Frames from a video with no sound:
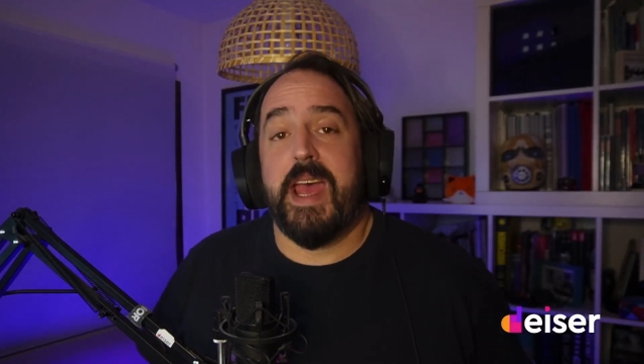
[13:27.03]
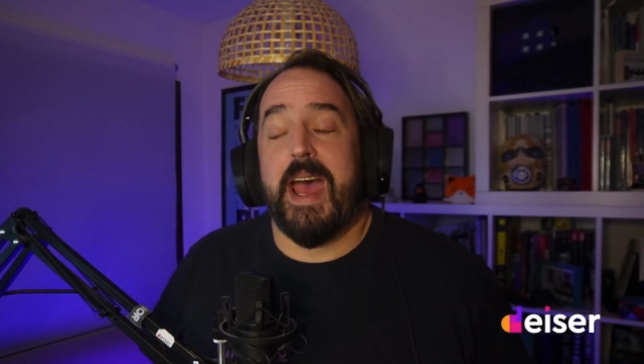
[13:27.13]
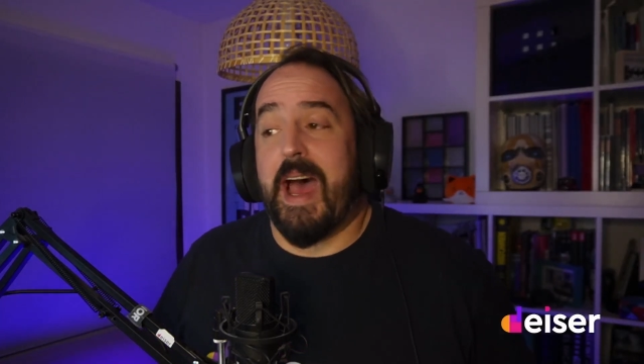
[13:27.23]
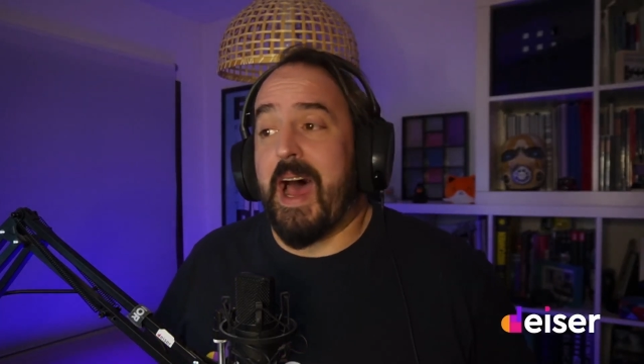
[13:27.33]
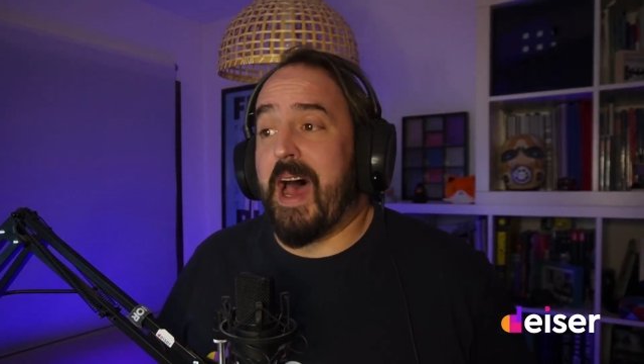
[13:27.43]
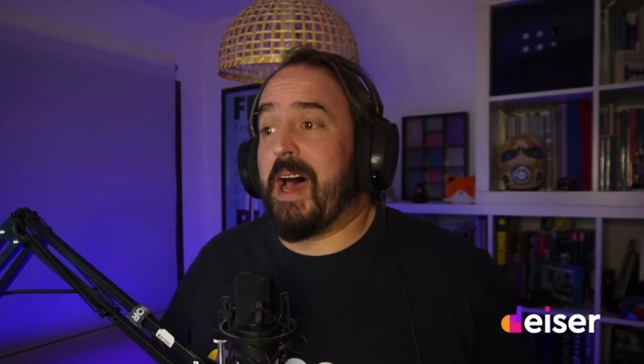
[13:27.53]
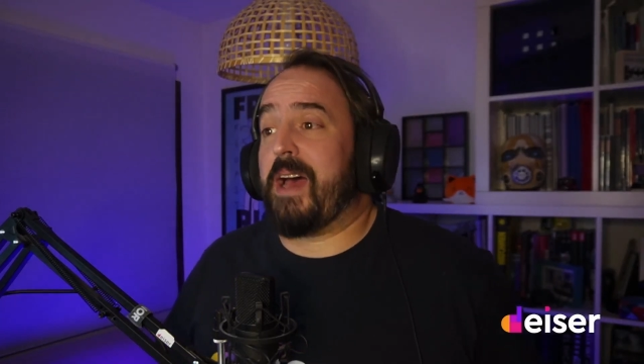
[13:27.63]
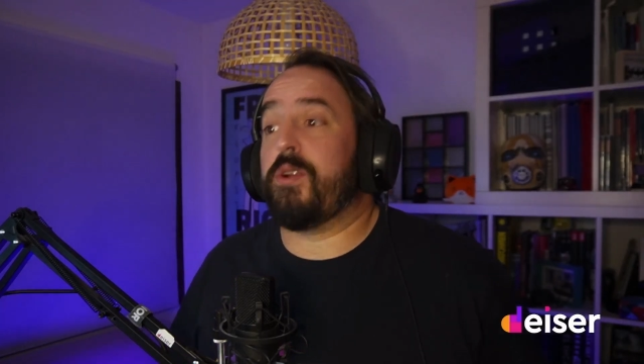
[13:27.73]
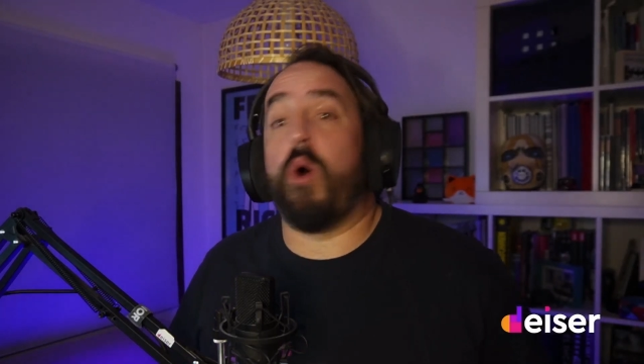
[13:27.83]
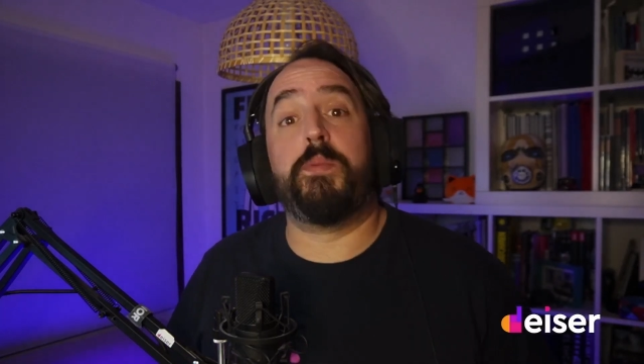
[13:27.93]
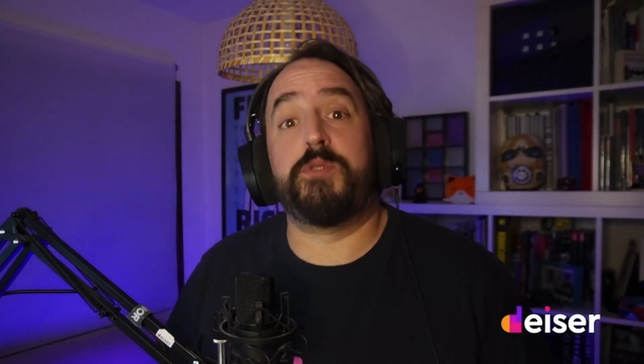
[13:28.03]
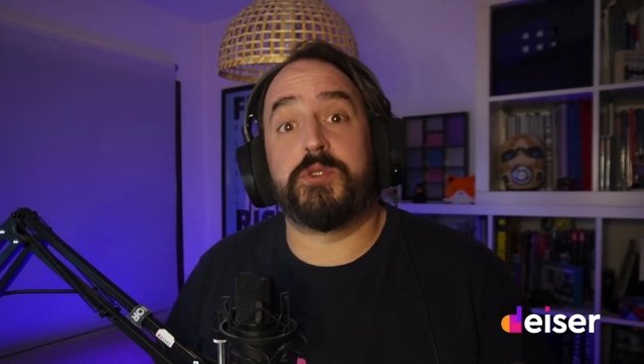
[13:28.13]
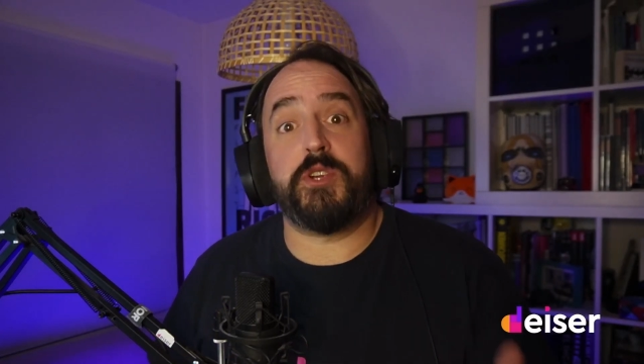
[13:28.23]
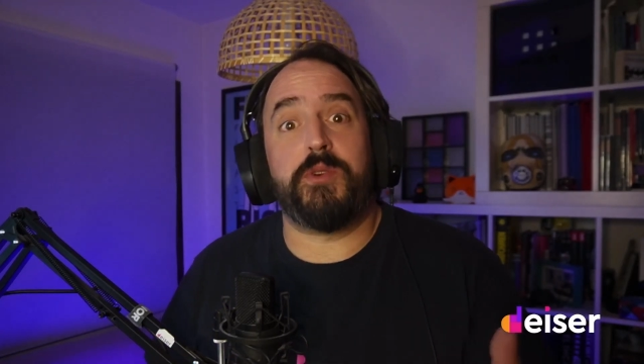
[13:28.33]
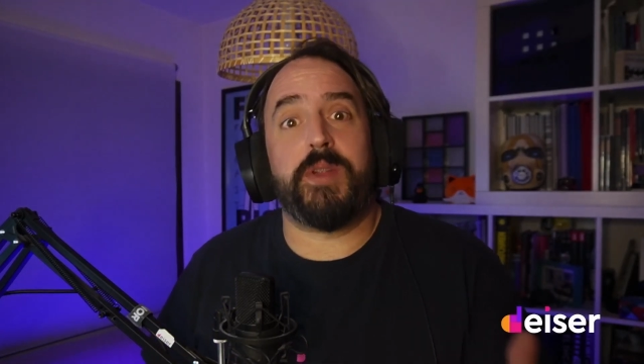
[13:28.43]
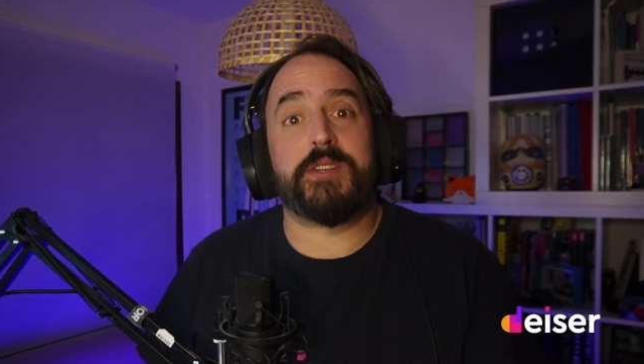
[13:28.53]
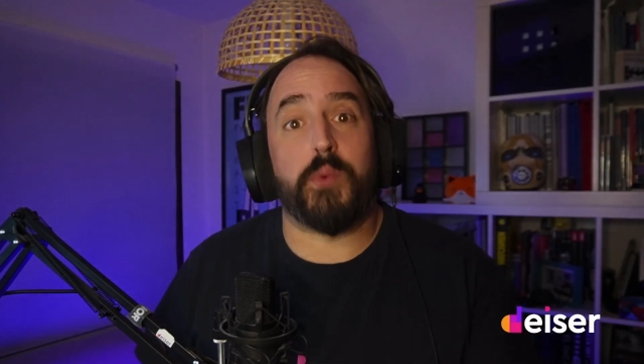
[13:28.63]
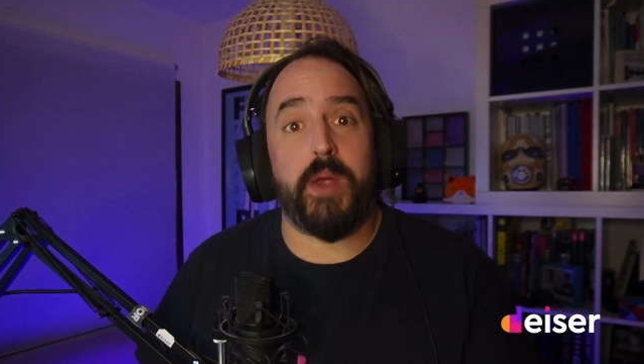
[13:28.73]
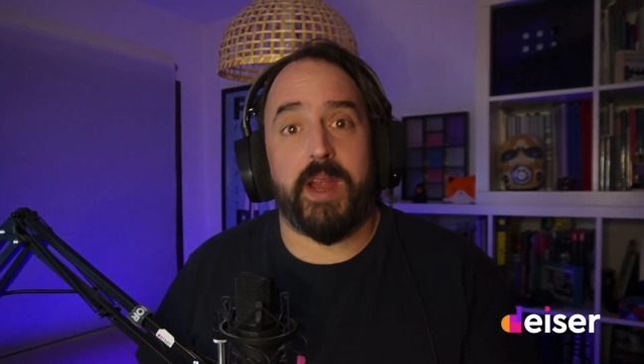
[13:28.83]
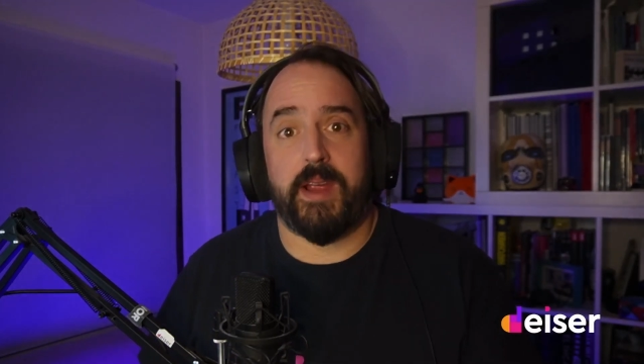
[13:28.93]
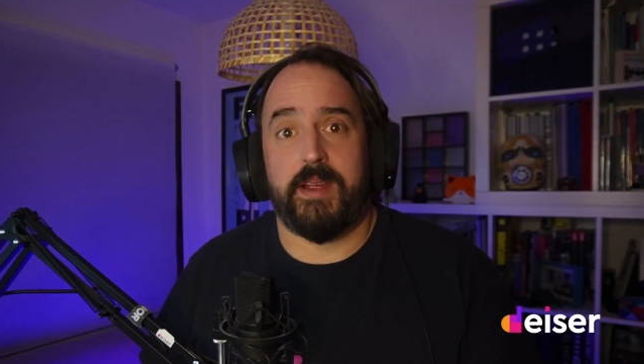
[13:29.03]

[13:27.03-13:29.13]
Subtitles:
and hope to see you next week.